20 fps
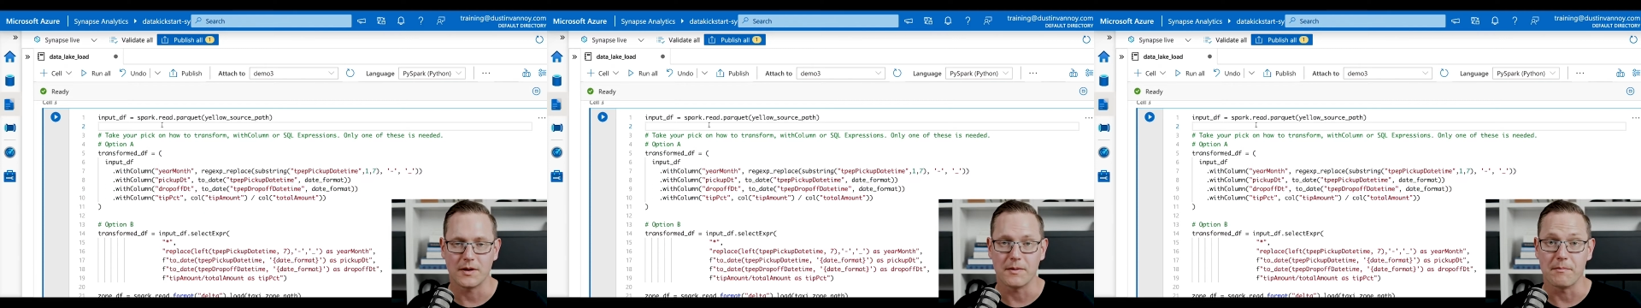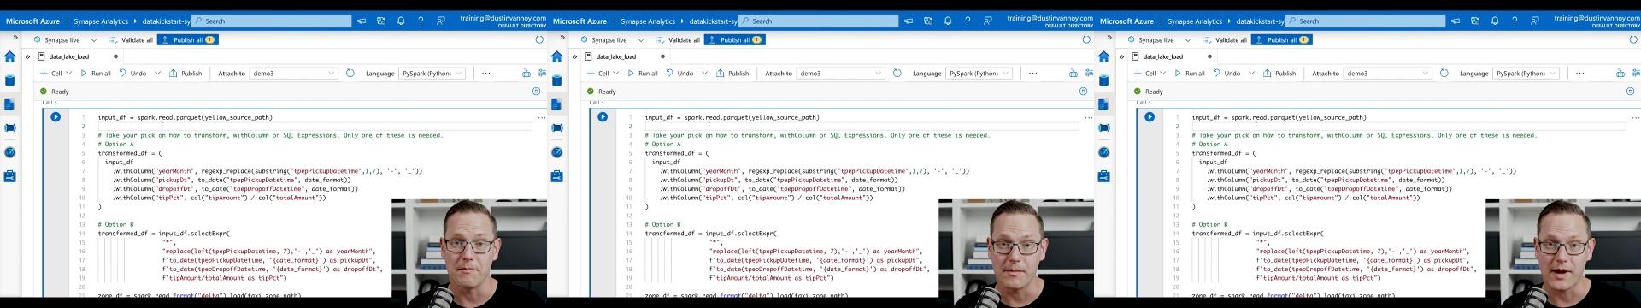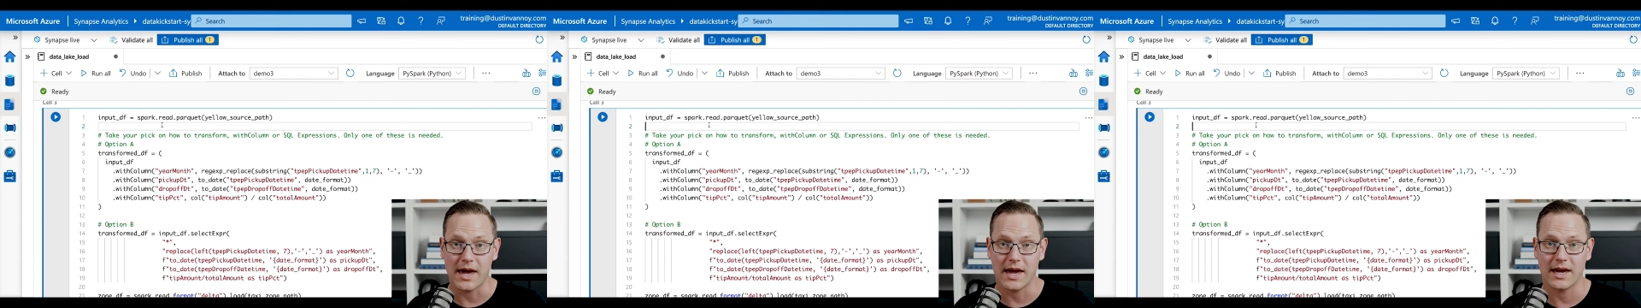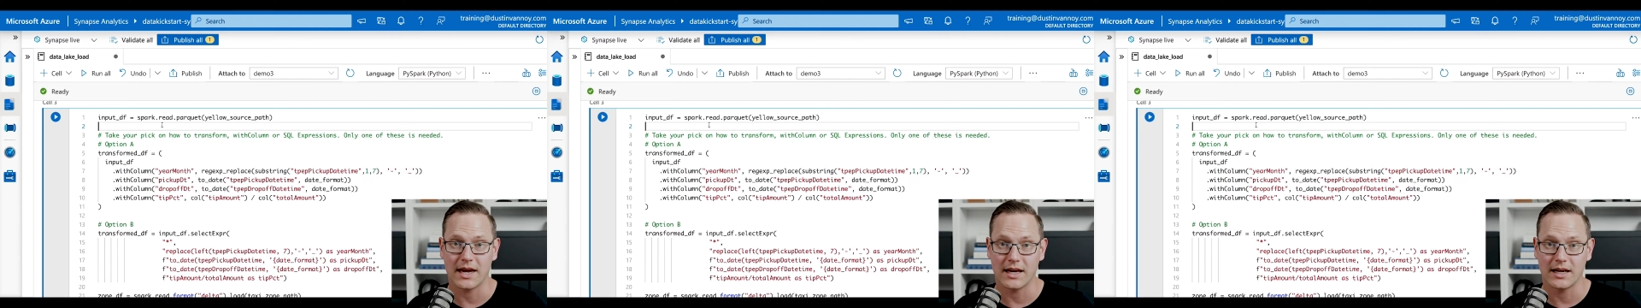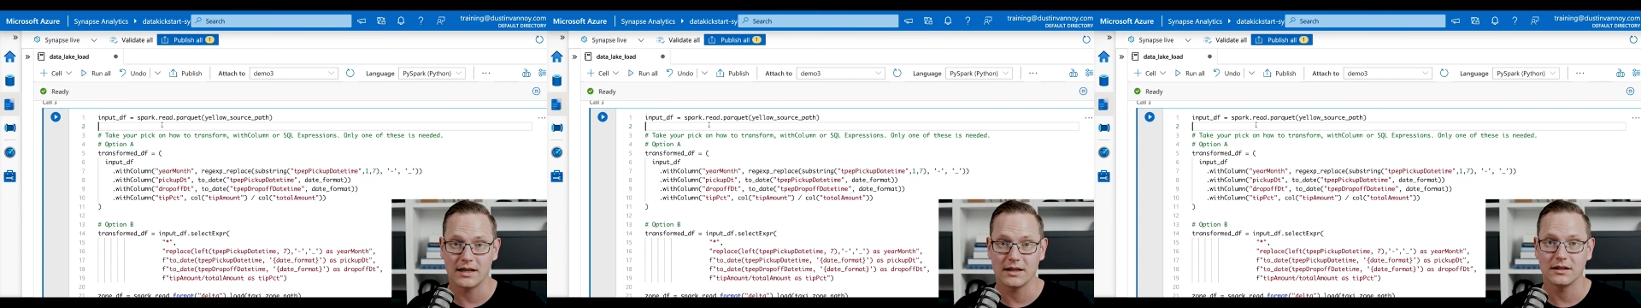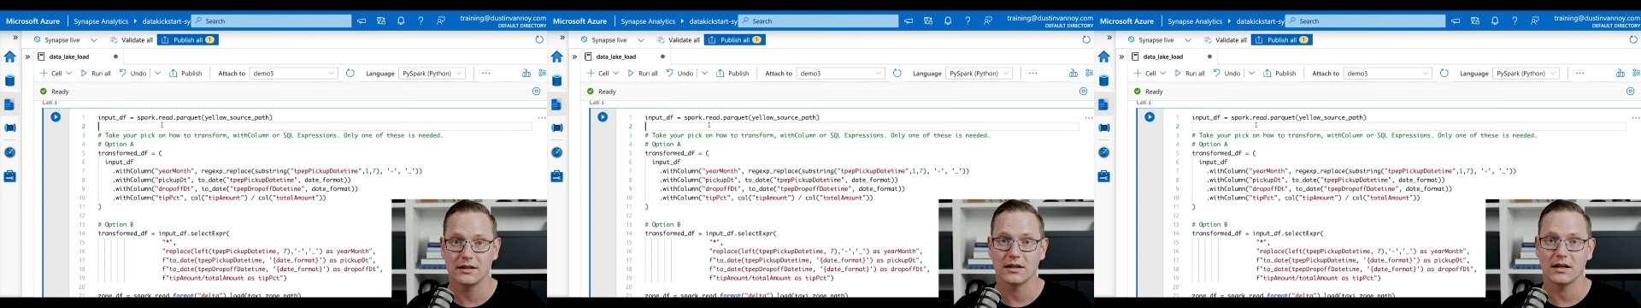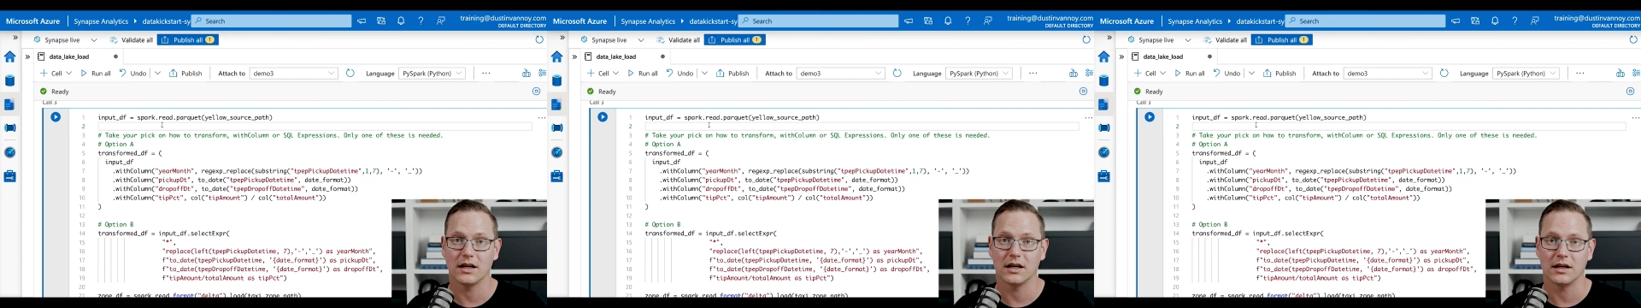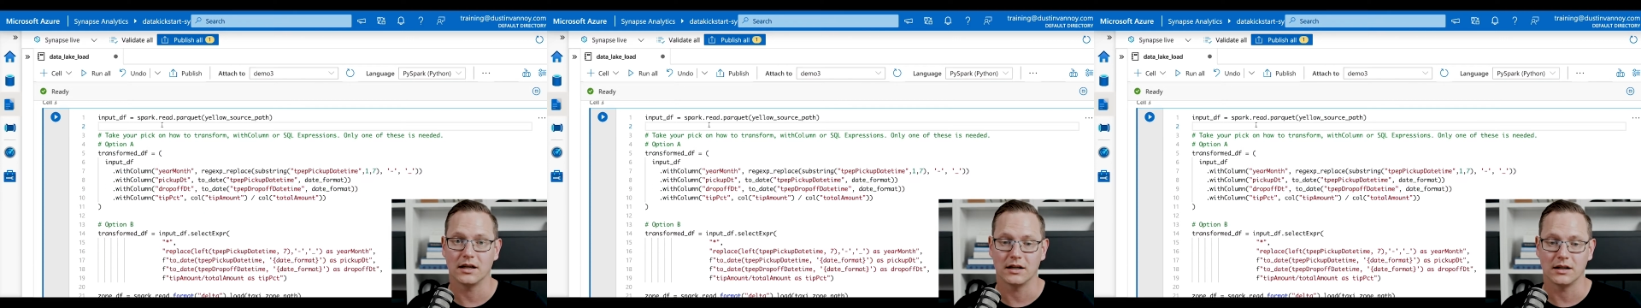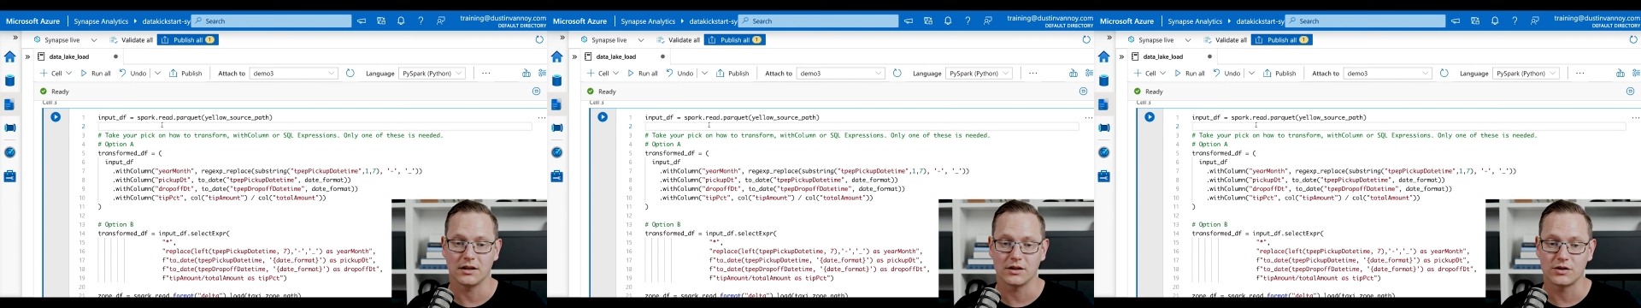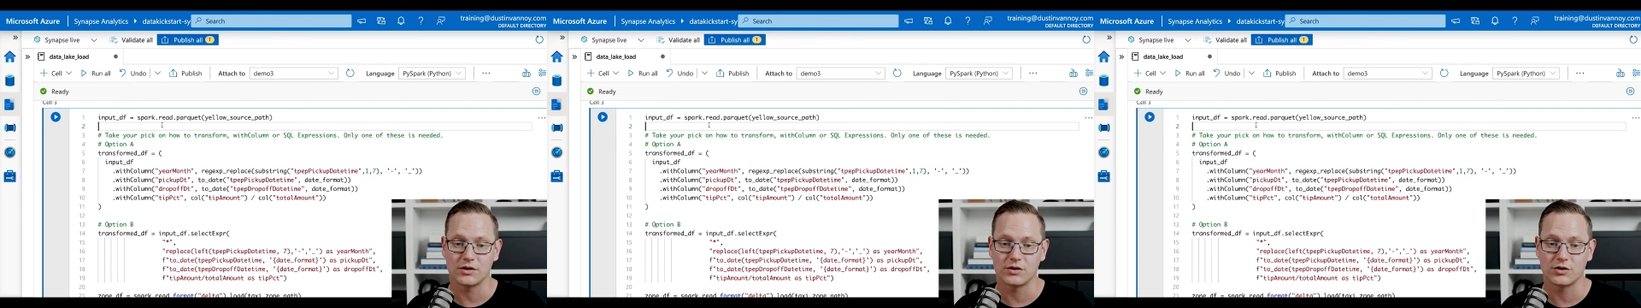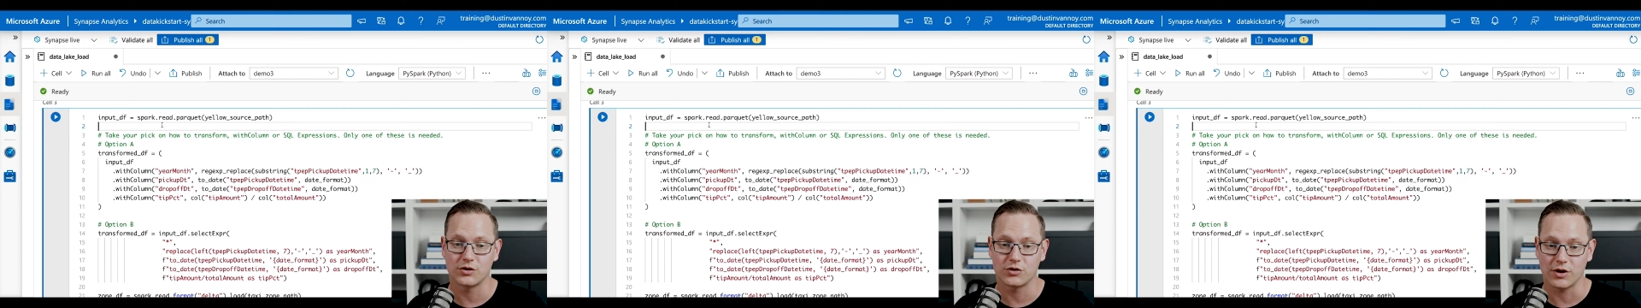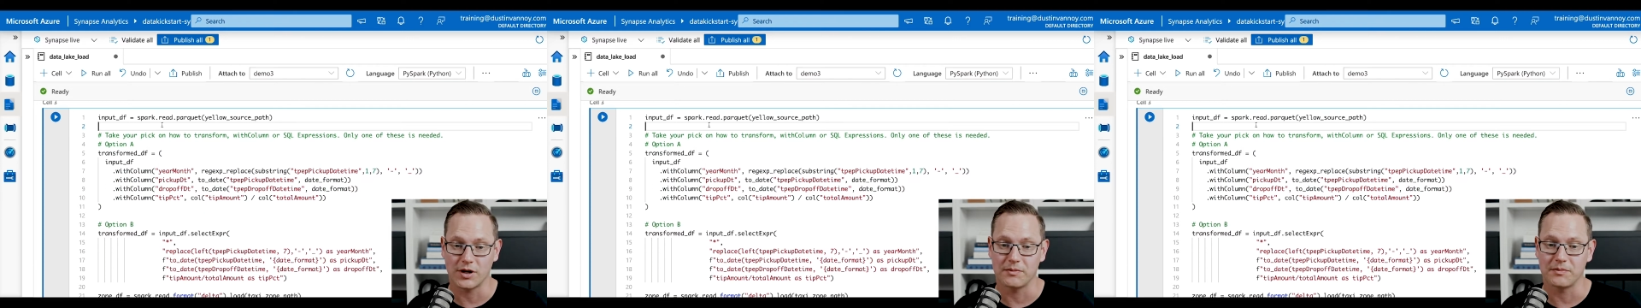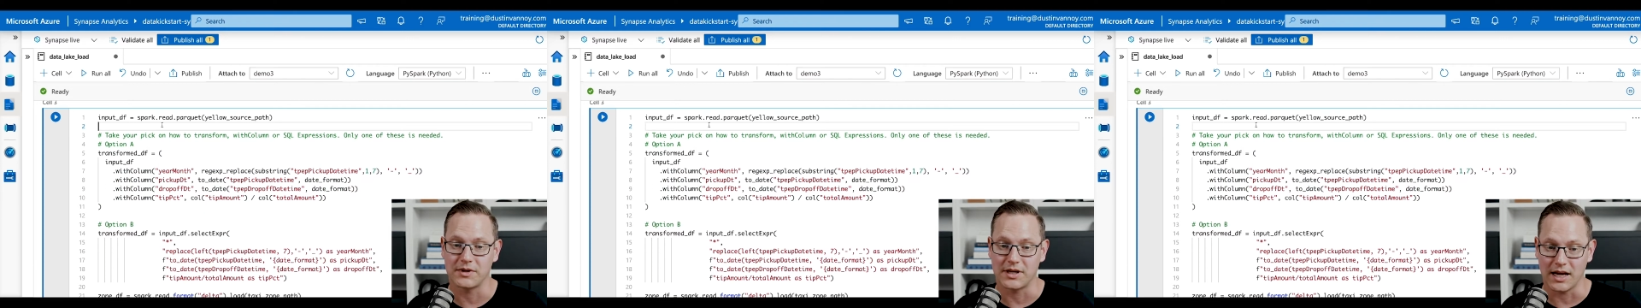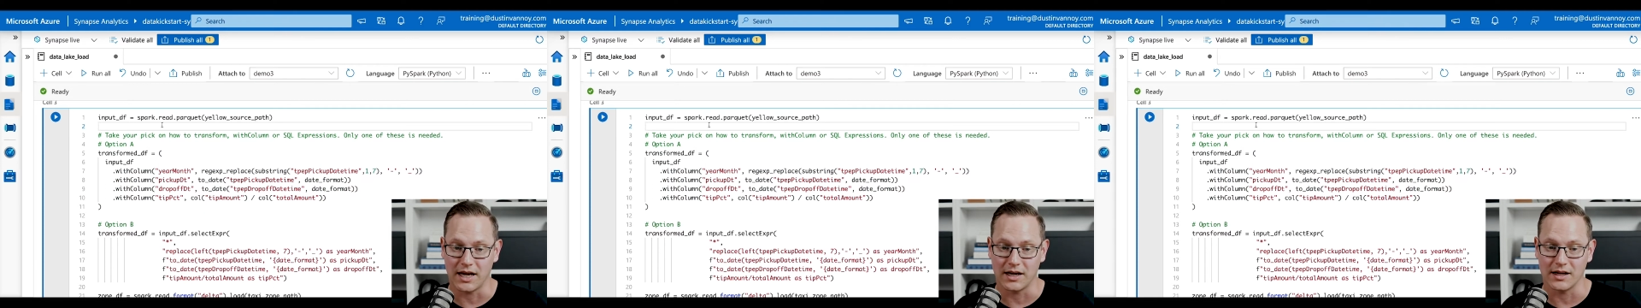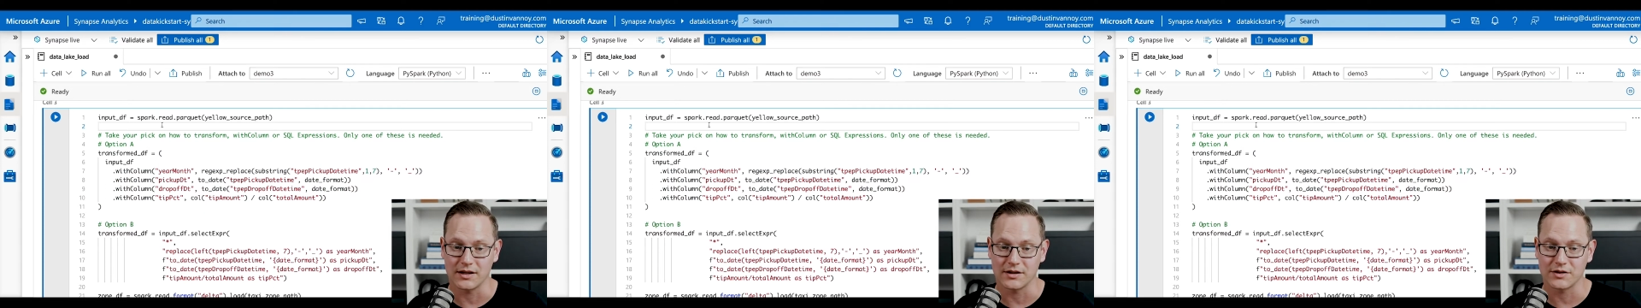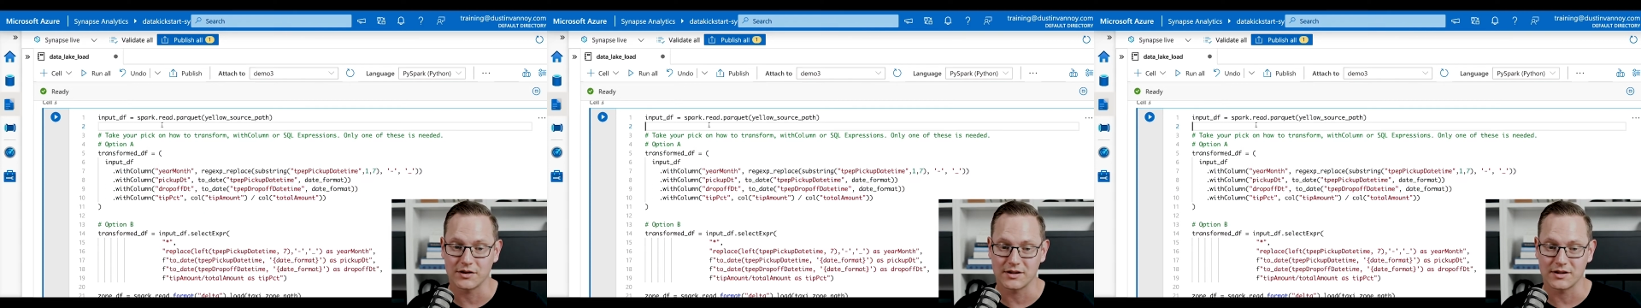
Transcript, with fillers: the main uh, trip data.